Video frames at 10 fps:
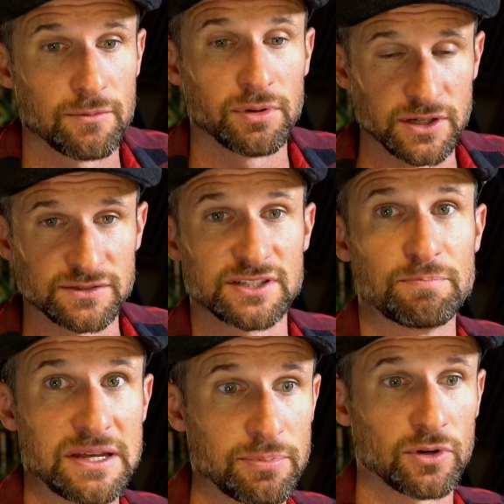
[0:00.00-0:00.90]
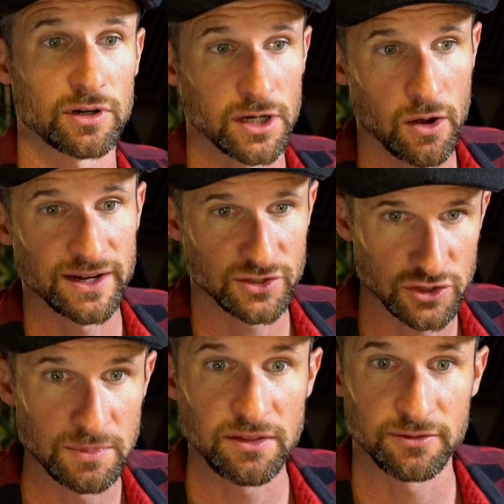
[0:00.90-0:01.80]
of the balloons that people are going
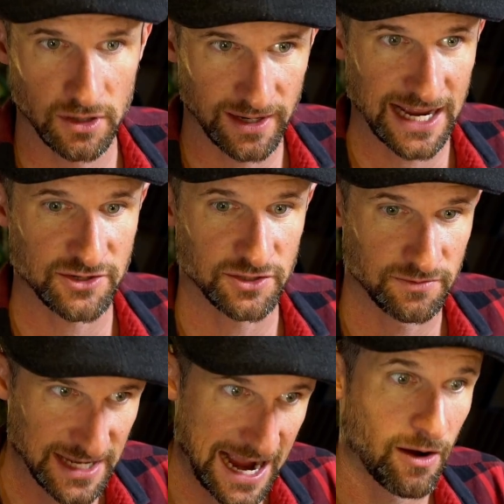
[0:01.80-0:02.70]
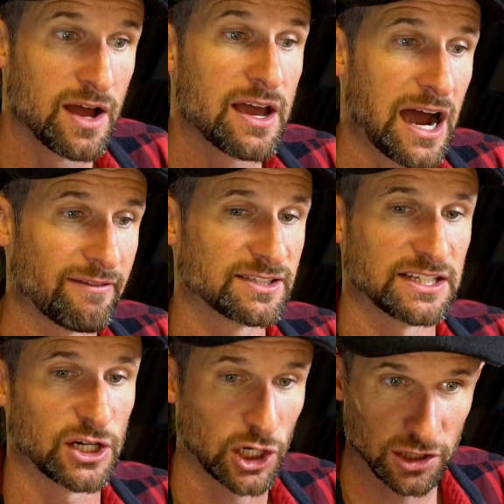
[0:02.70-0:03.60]
to be throwing at you. Now,
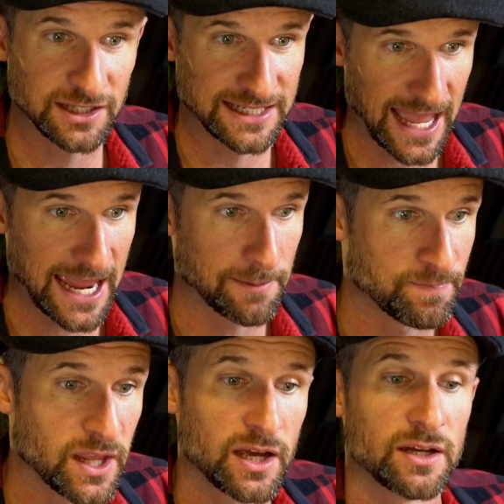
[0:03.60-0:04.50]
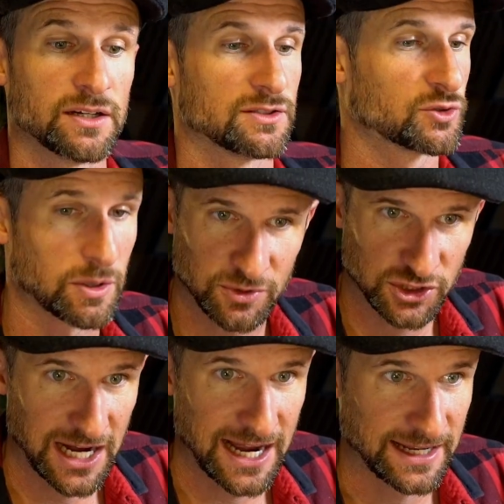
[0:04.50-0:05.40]
obviously, early game, Triple
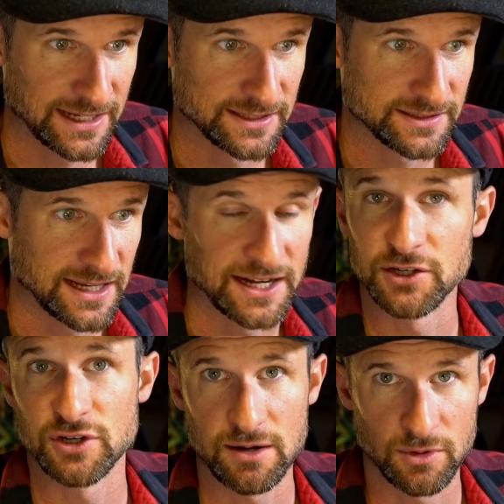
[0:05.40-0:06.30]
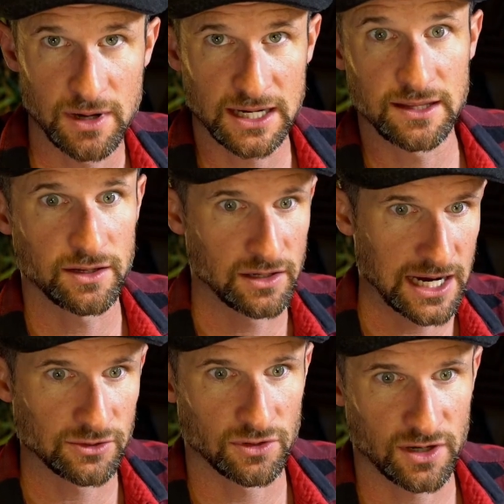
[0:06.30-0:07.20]
Shot is an incredible monkey that you
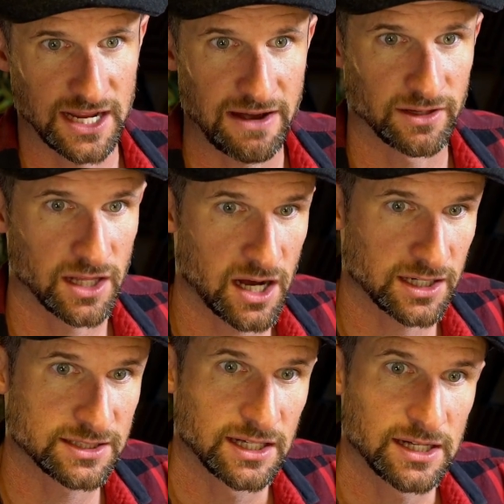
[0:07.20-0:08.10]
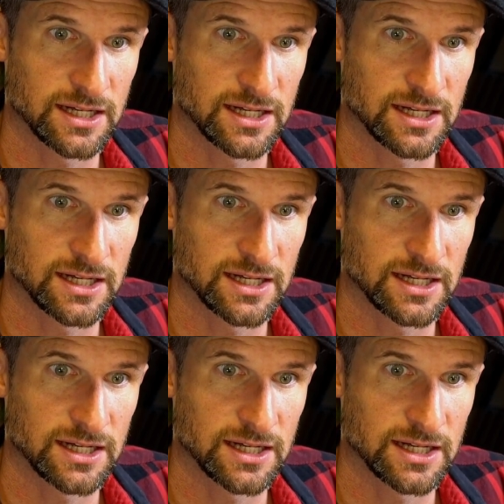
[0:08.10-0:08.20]
guys already have unlocked.